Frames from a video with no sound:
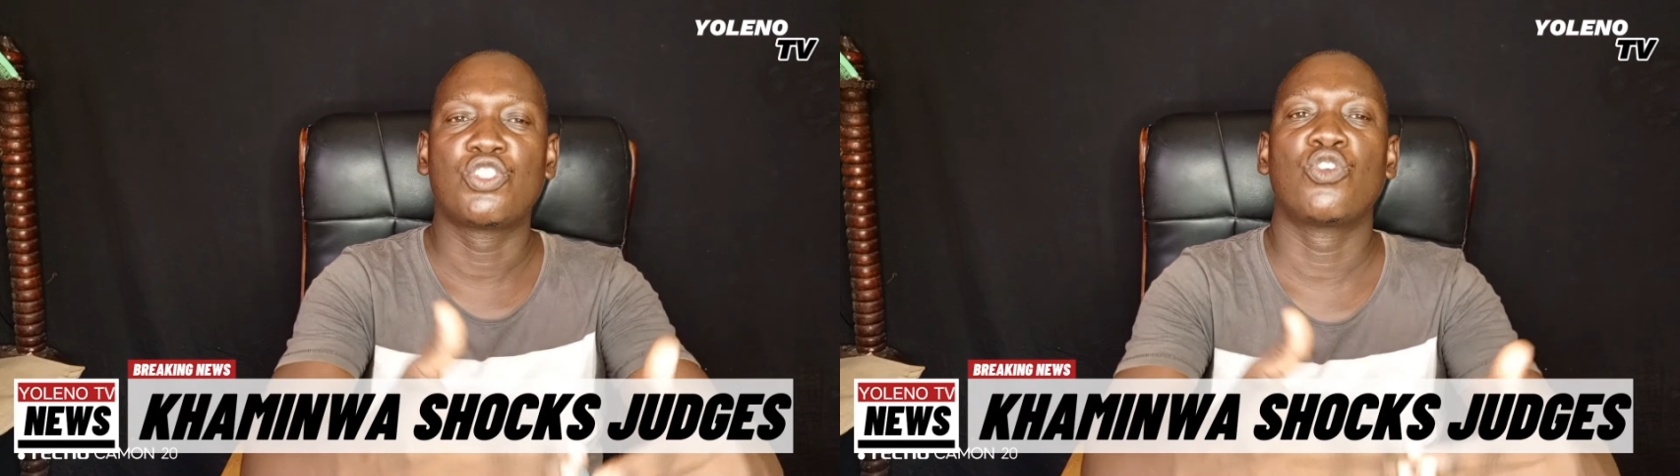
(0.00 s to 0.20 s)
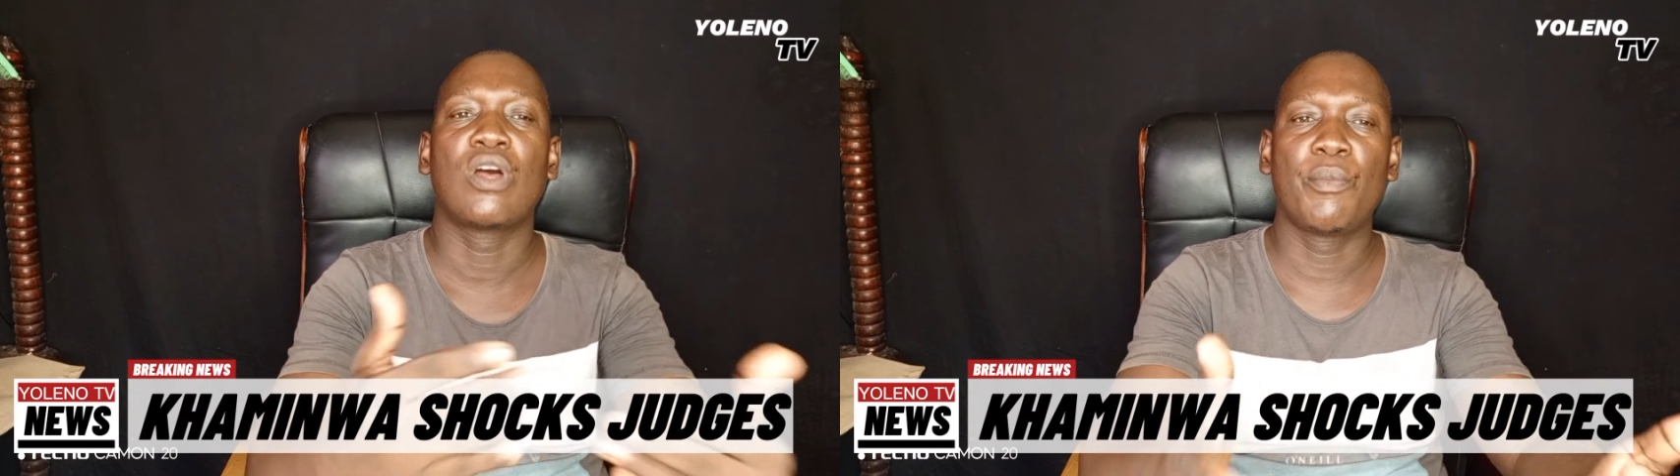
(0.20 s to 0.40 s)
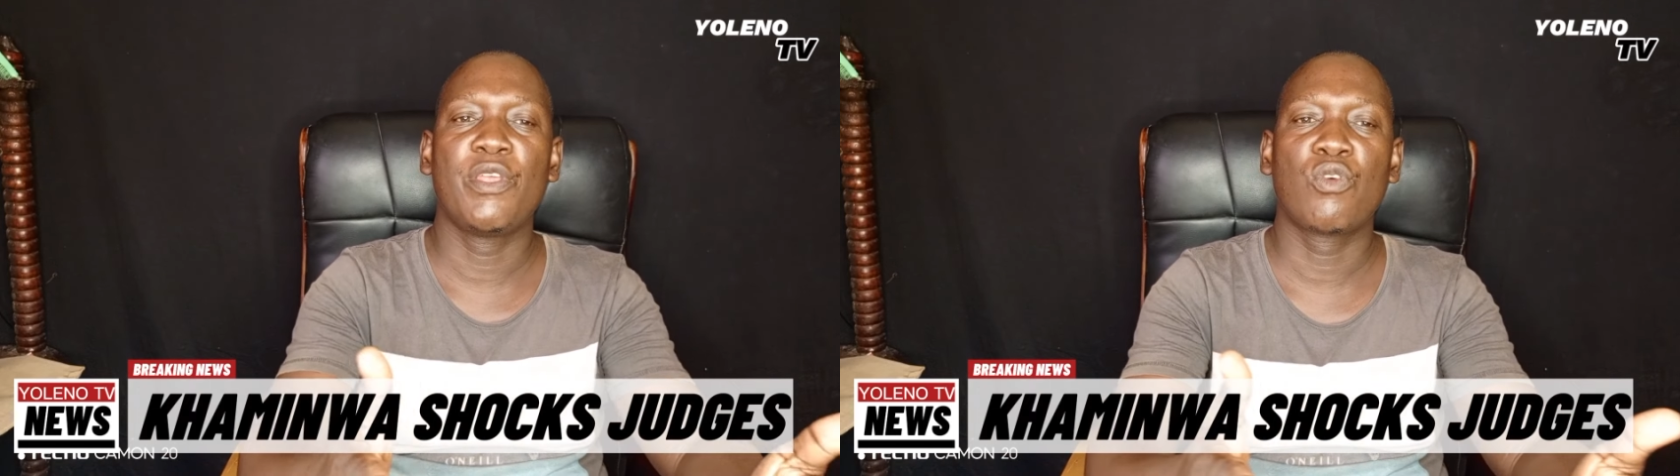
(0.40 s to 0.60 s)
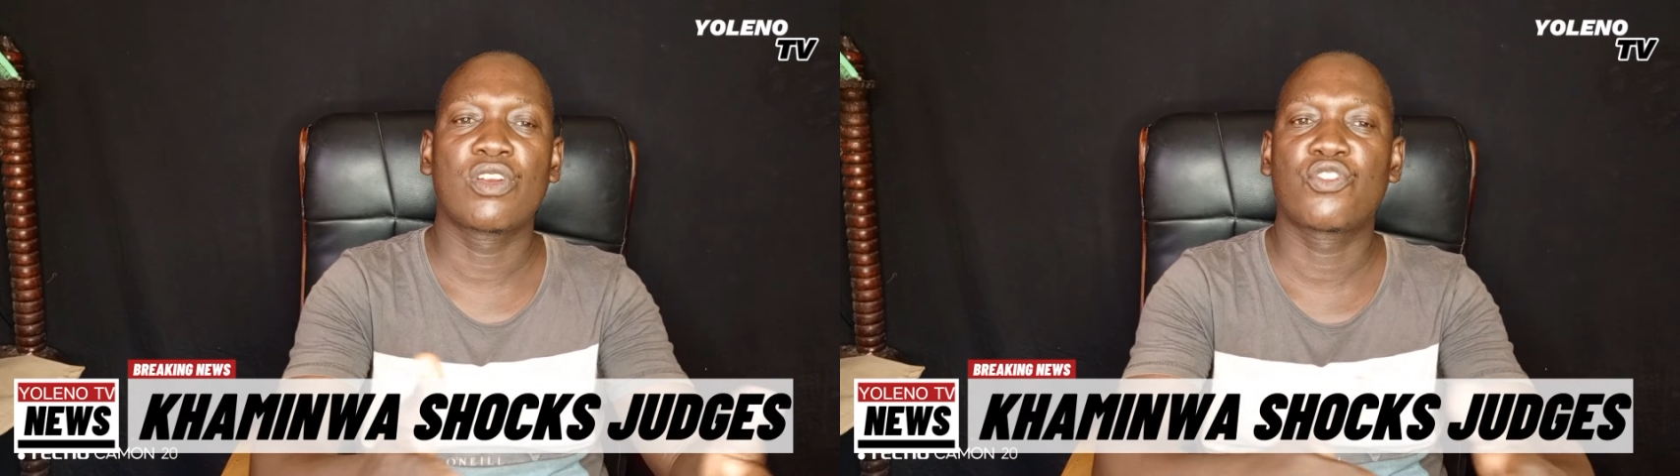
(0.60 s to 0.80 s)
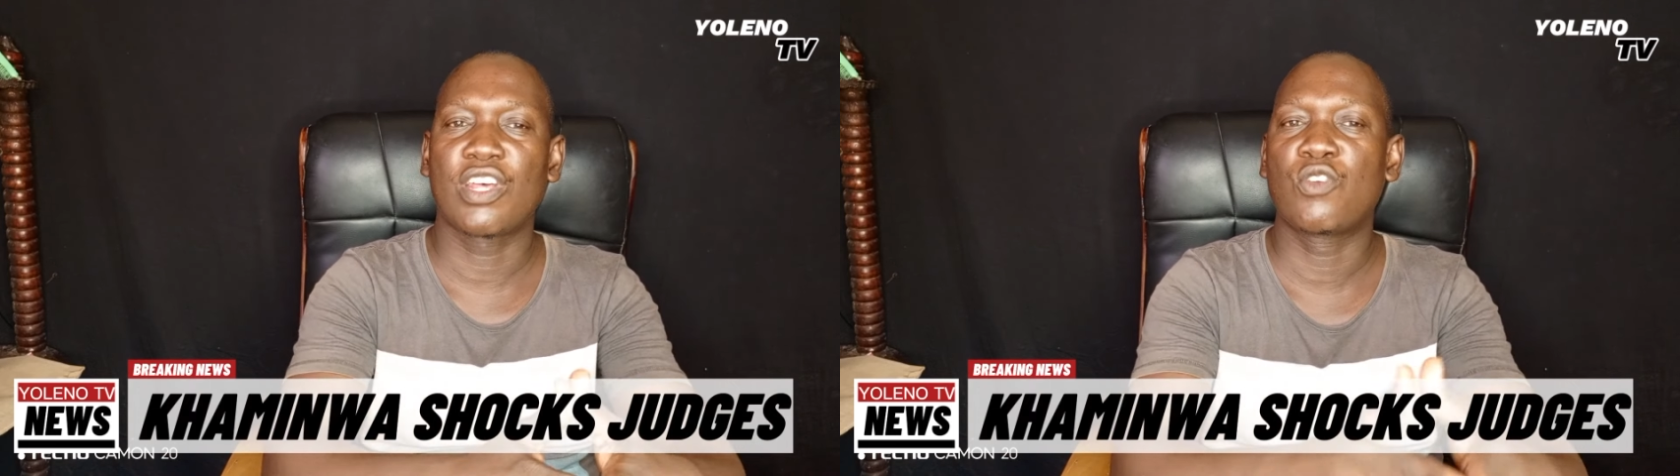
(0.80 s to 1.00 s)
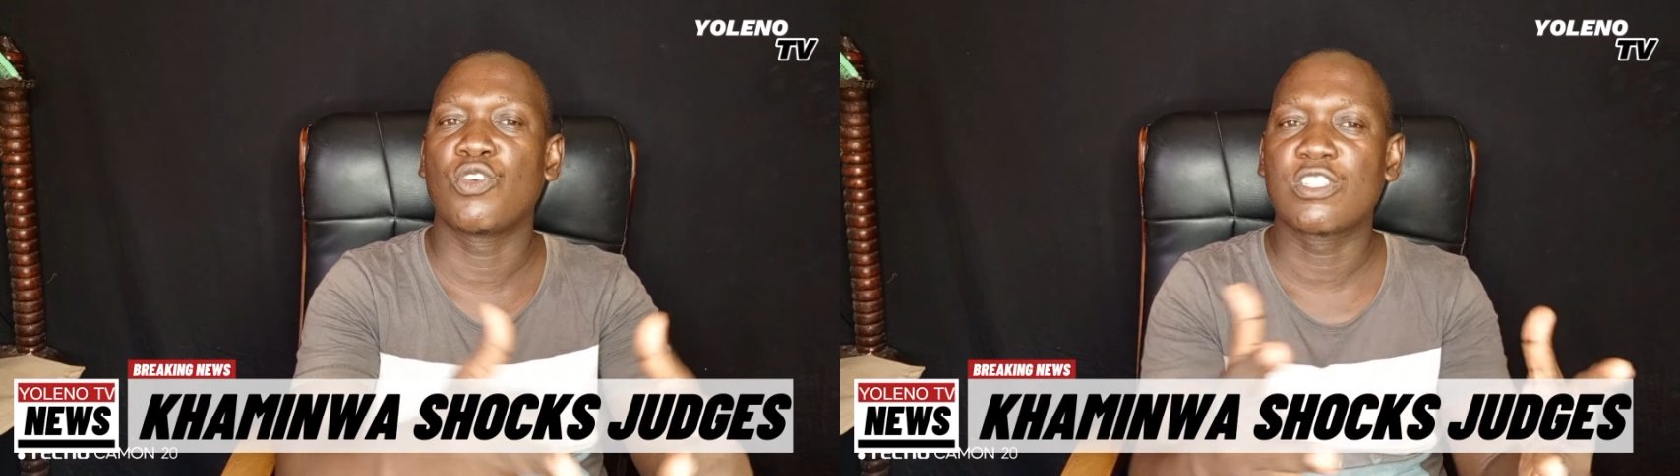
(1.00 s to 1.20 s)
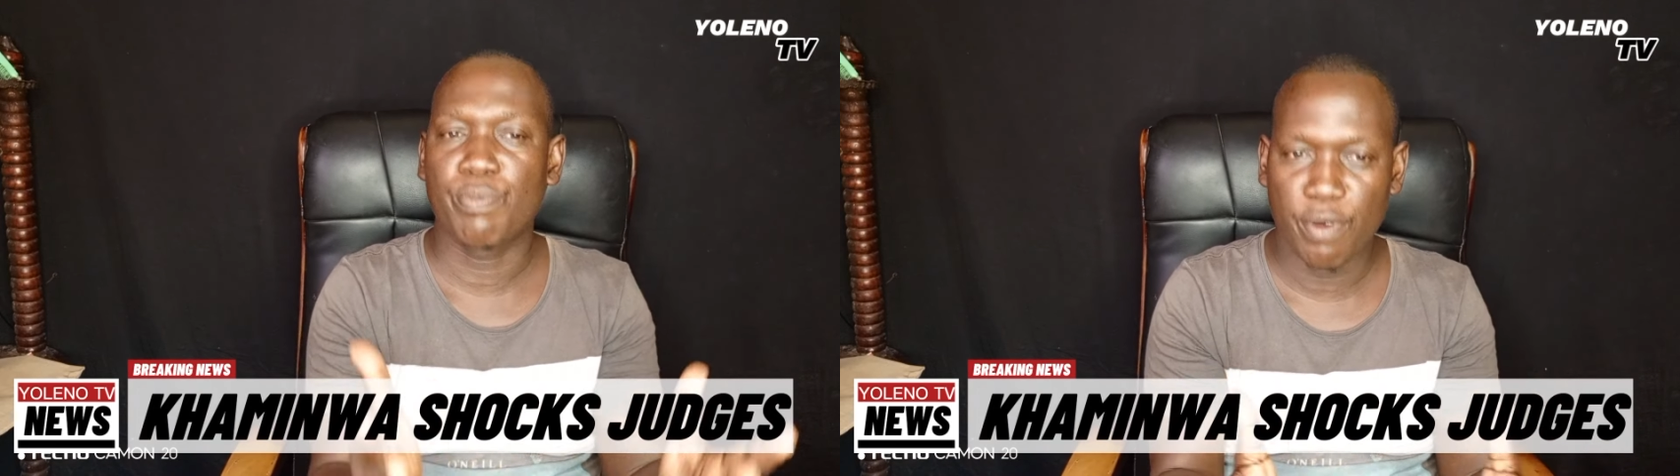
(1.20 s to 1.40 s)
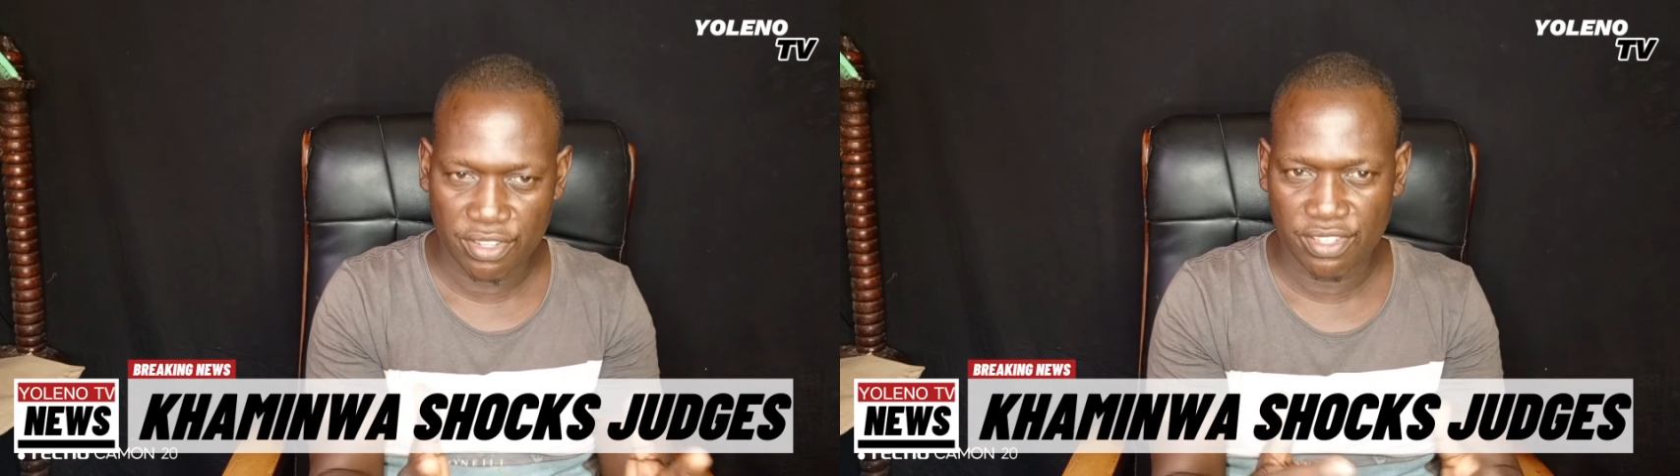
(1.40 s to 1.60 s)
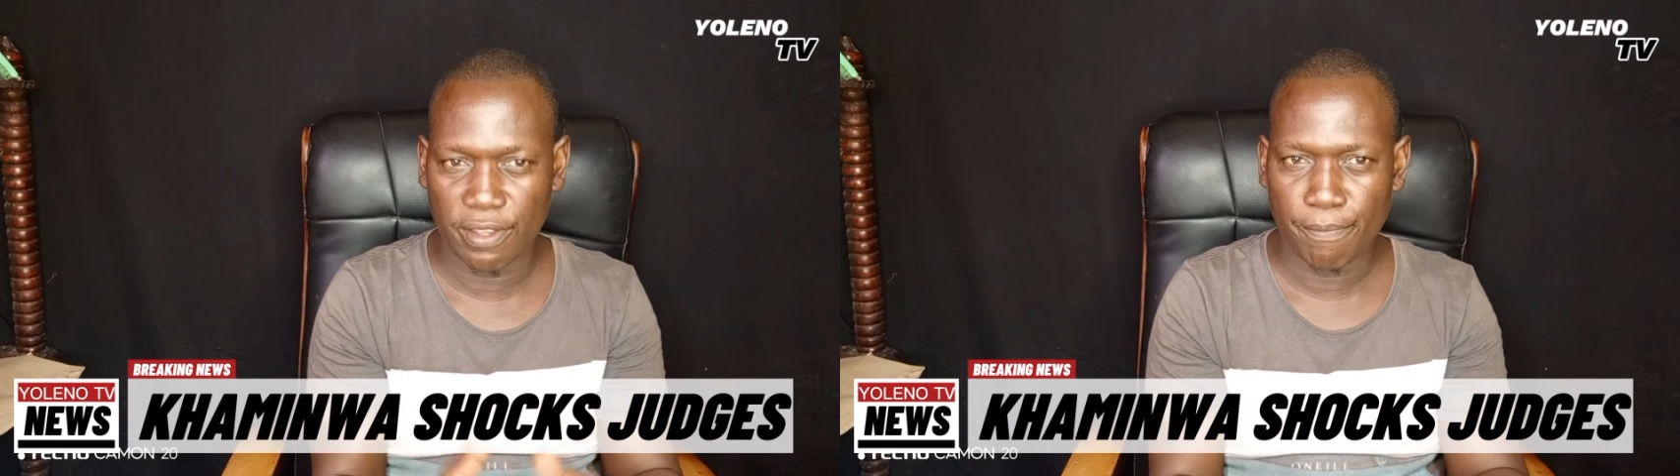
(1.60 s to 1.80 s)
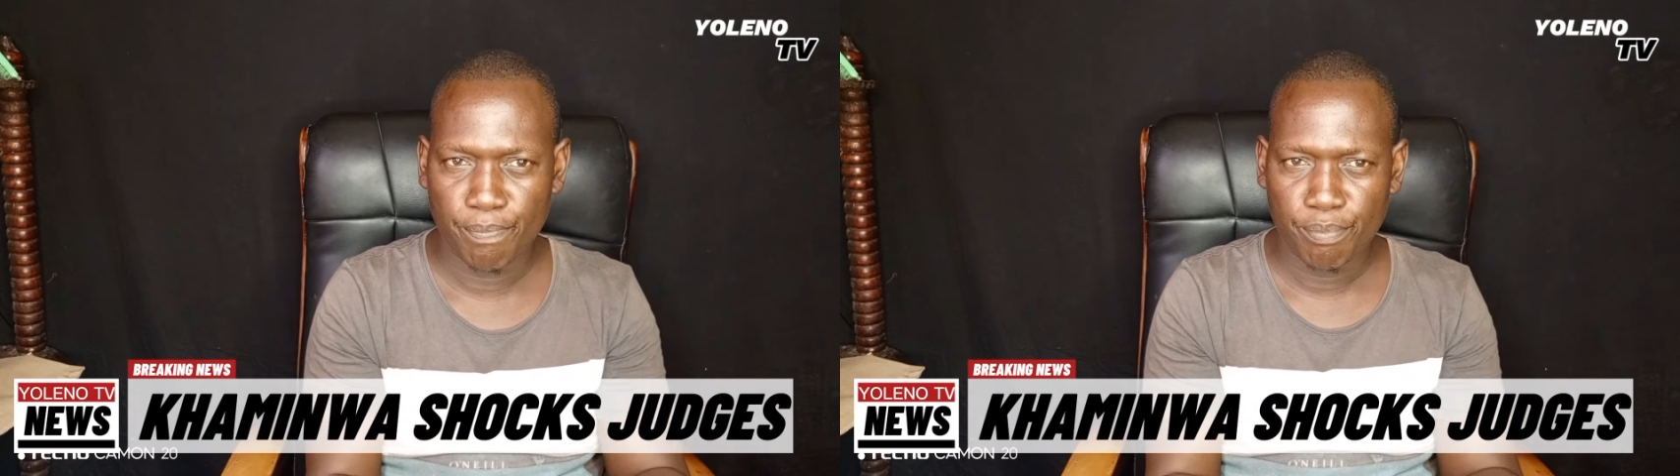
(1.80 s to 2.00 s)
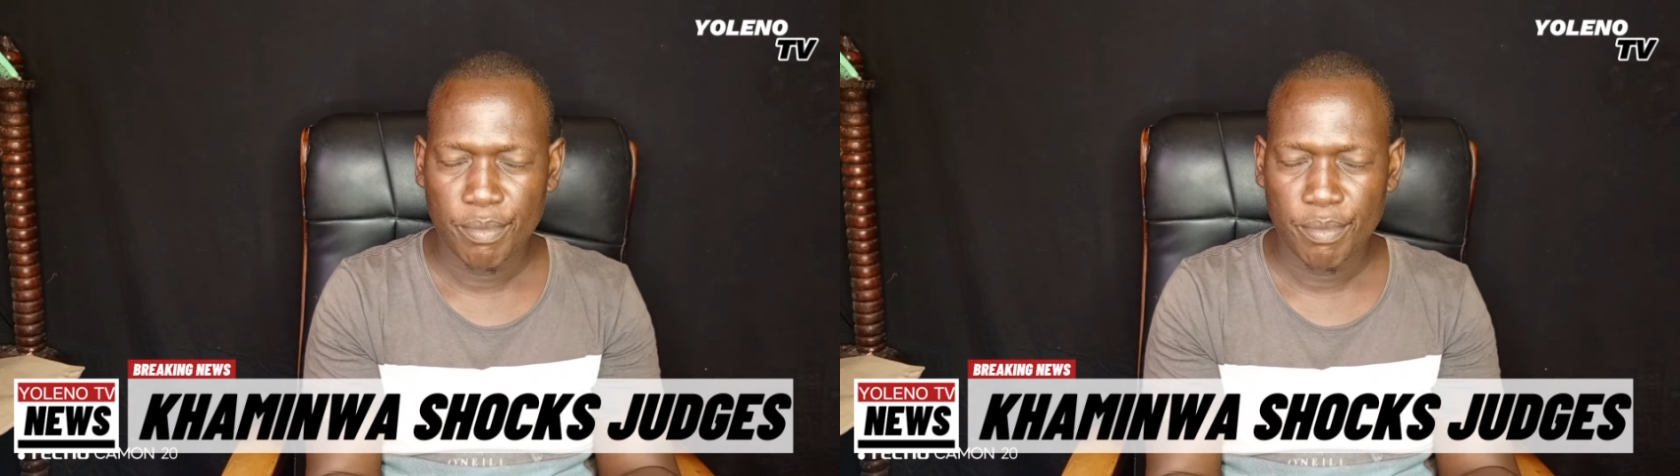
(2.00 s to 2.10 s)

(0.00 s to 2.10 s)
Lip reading: John Khaminwa tried to express there.